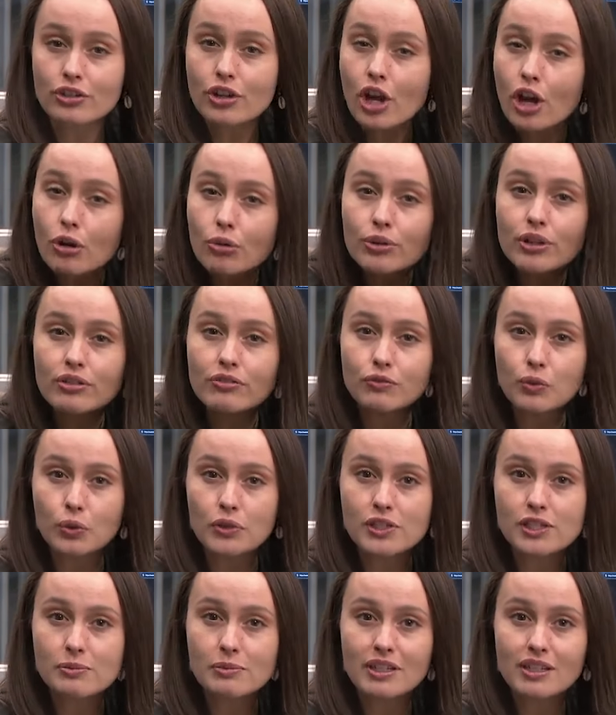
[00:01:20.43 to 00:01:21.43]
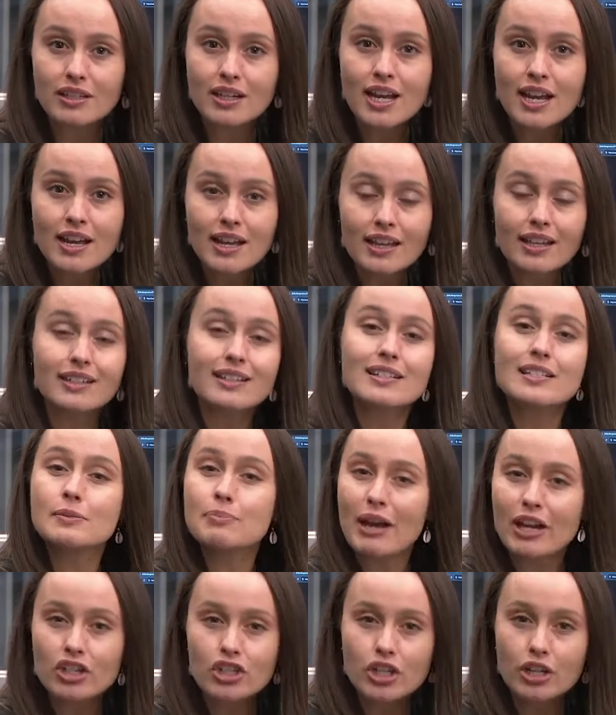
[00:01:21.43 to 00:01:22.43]
Code enforcement and
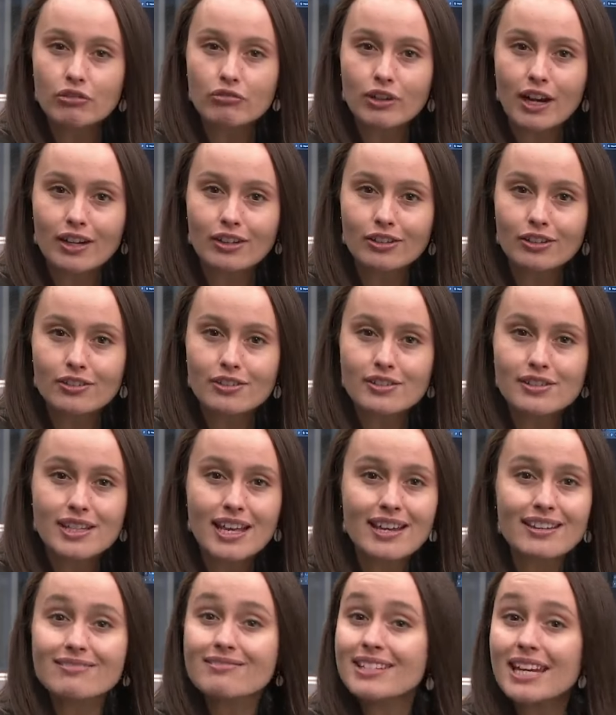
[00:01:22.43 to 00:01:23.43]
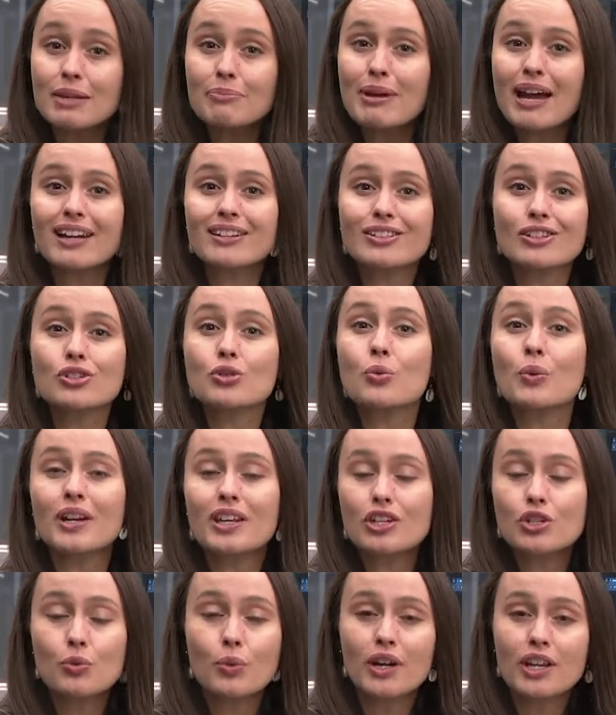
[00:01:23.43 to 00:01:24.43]
inspection records, they date back to
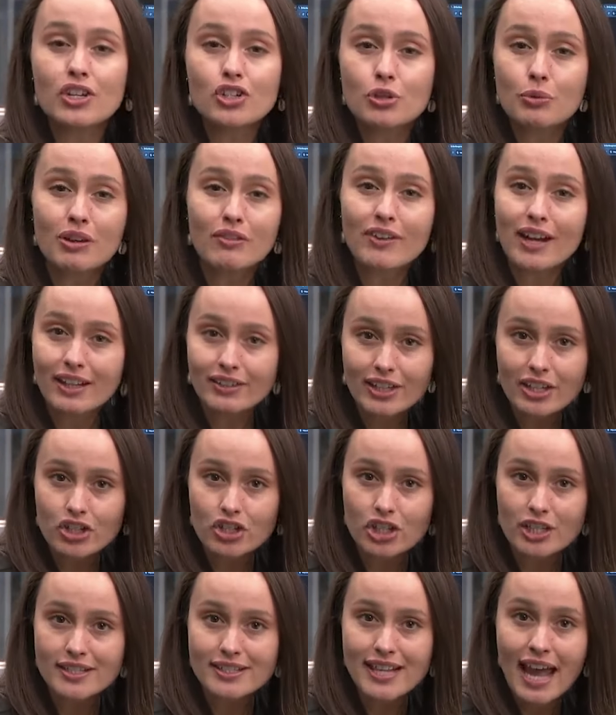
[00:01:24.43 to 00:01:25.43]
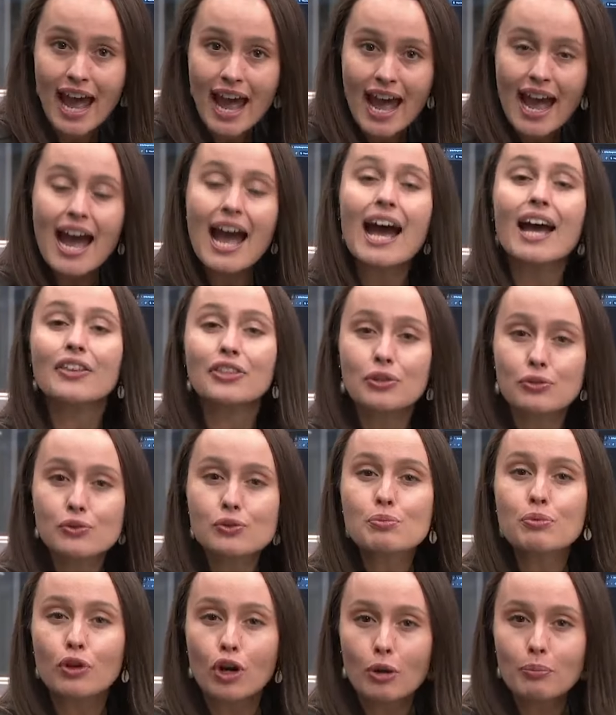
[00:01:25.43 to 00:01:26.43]
2020 showing violations at those
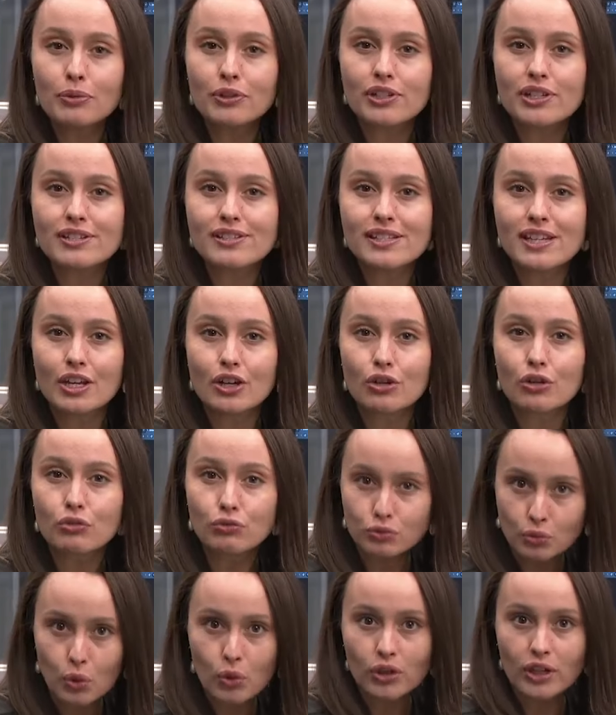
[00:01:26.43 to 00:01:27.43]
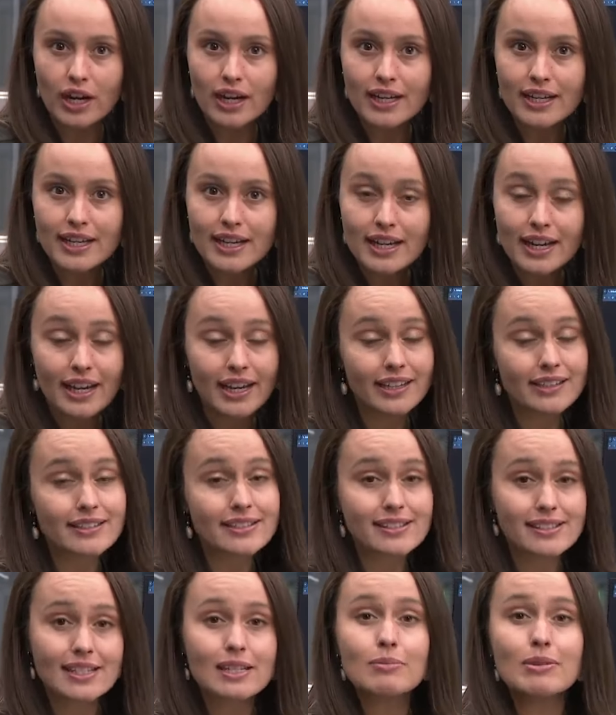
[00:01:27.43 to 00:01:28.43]
properties in Aurora. And
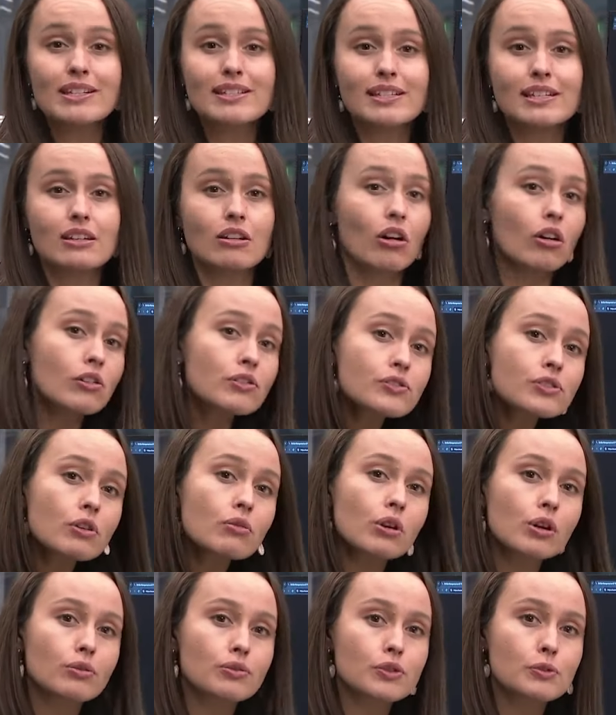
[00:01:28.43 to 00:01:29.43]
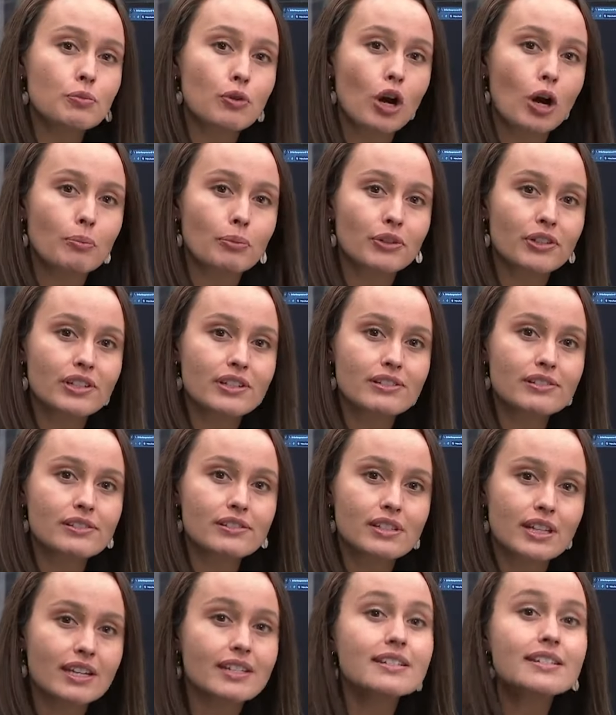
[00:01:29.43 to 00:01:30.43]
CBZ also owns
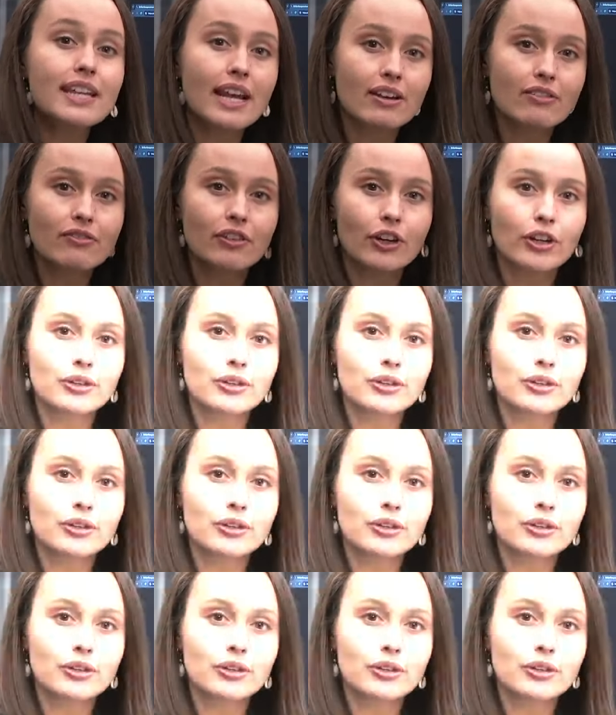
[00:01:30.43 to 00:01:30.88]
properties in Denver.